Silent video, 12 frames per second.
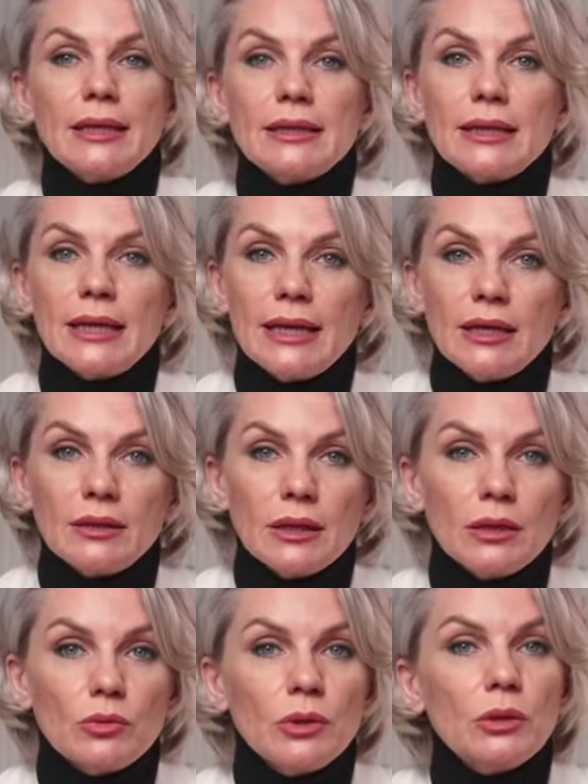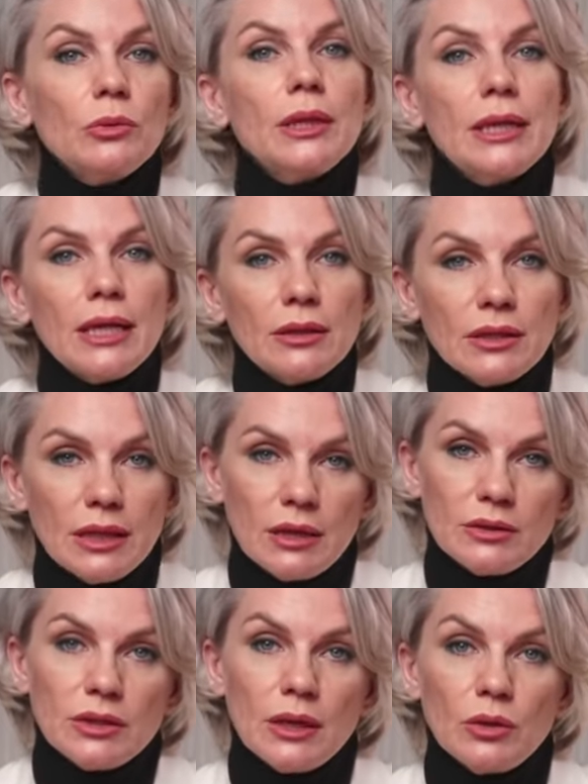in the area where we carry
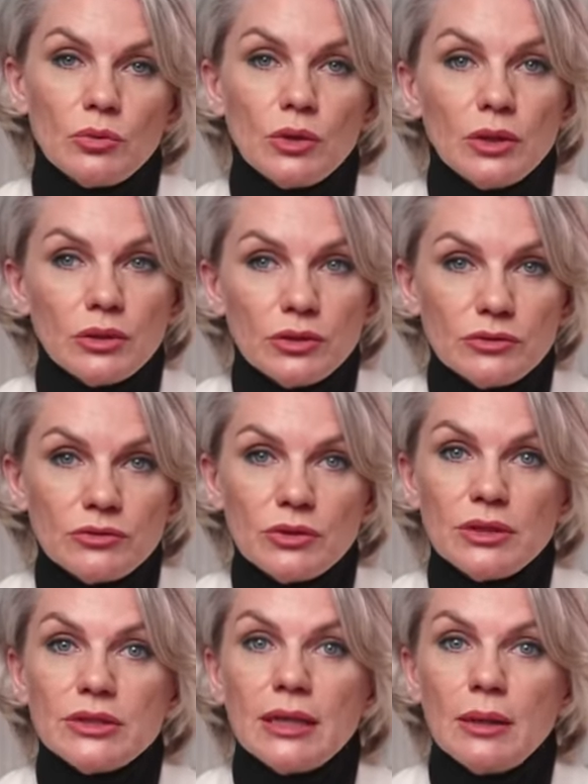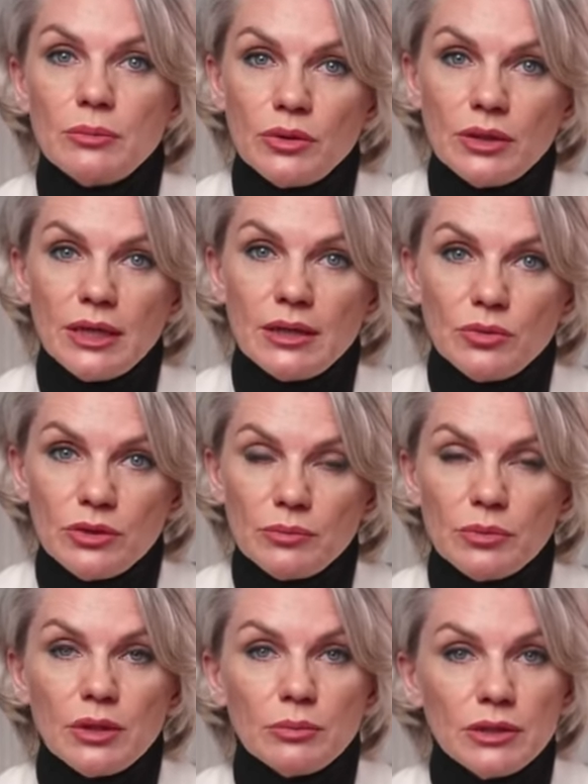out our work. For example, like with
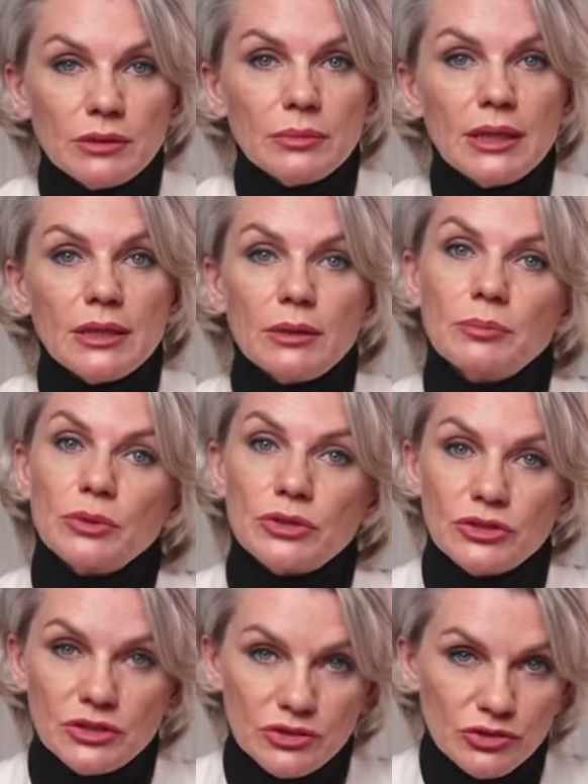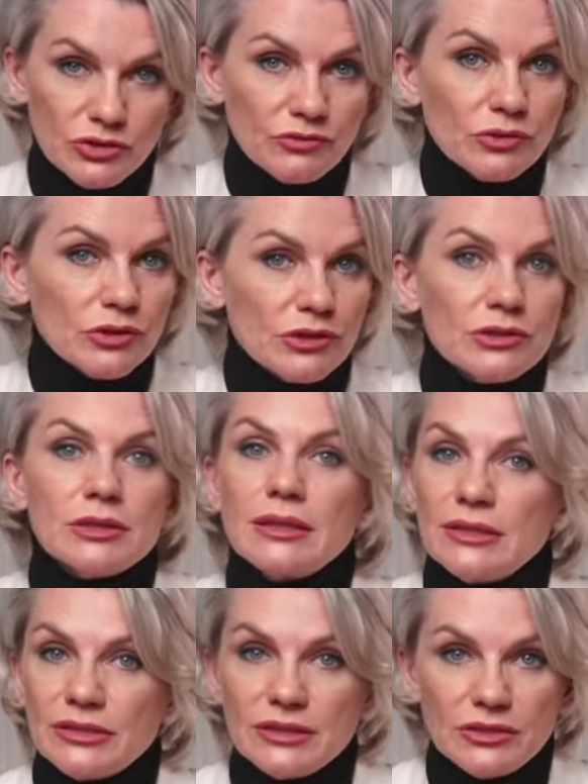permanent makeup procedures, for
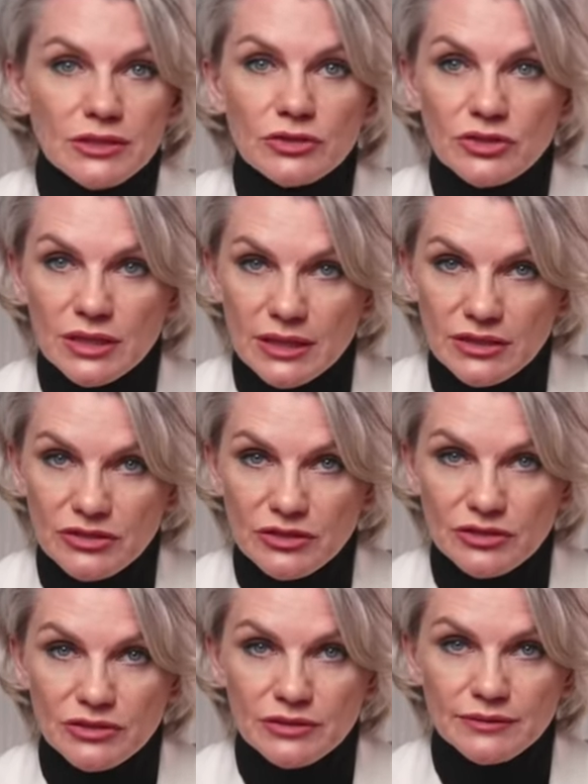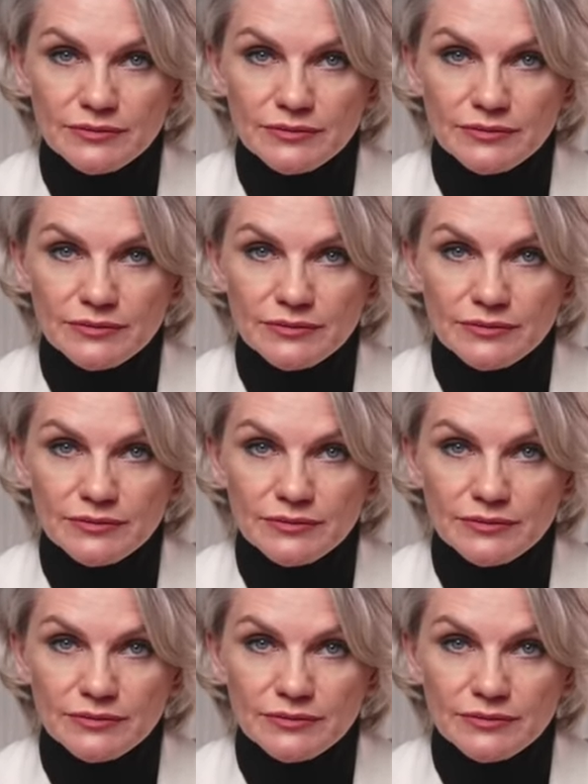instance, in such cases.